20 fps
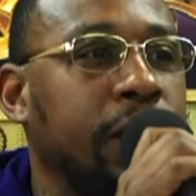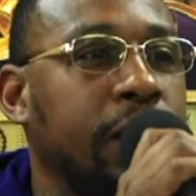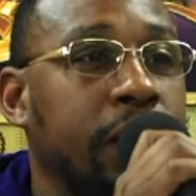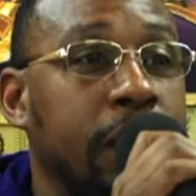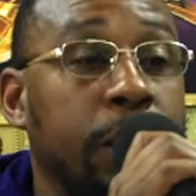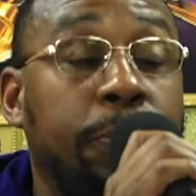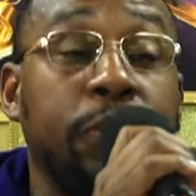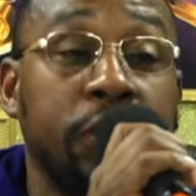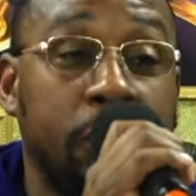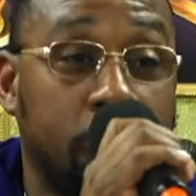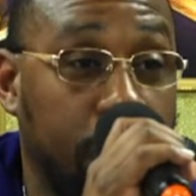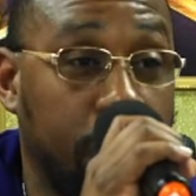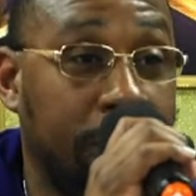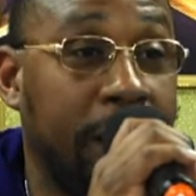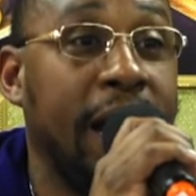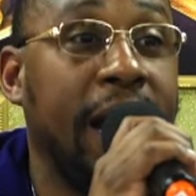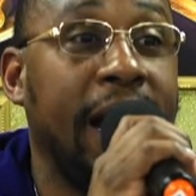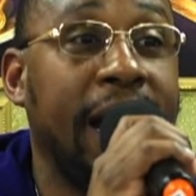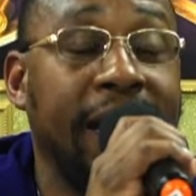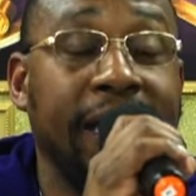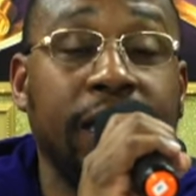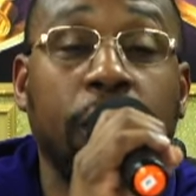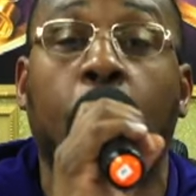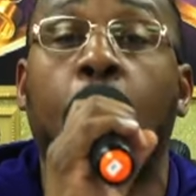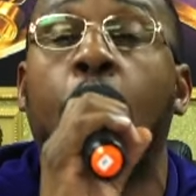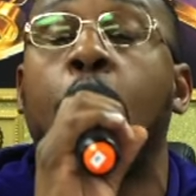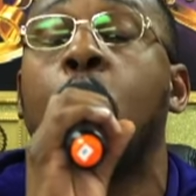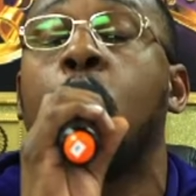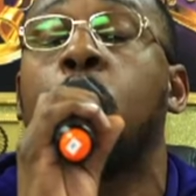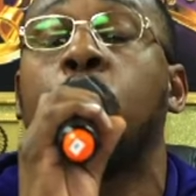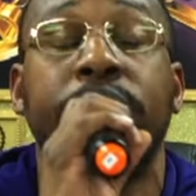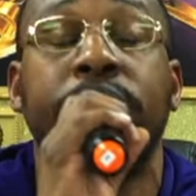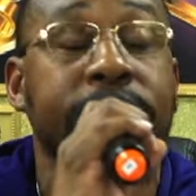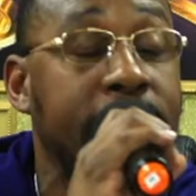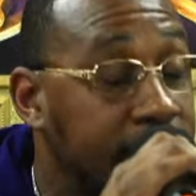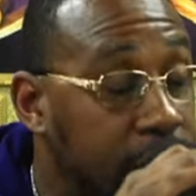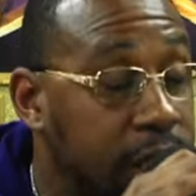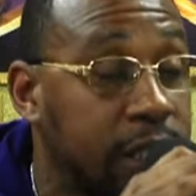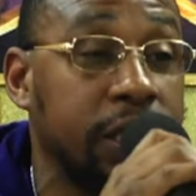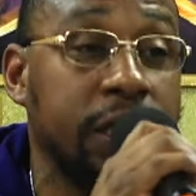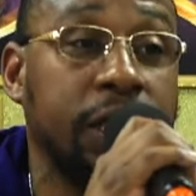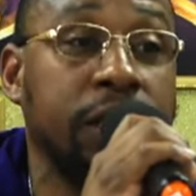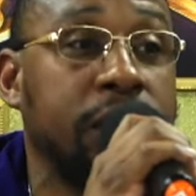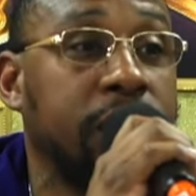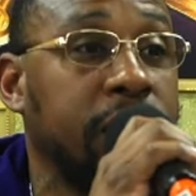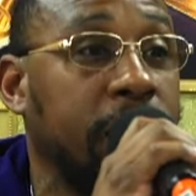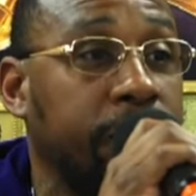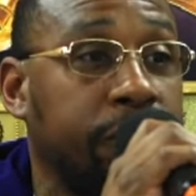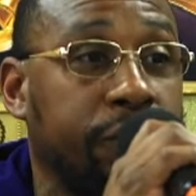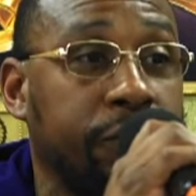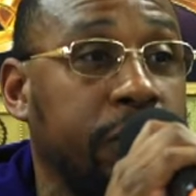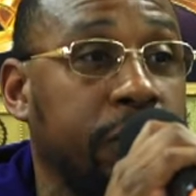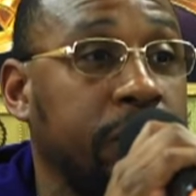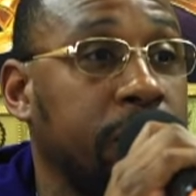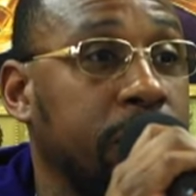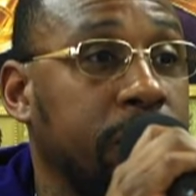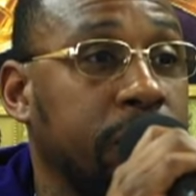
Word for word: He put your behind and the whole nation in slavery.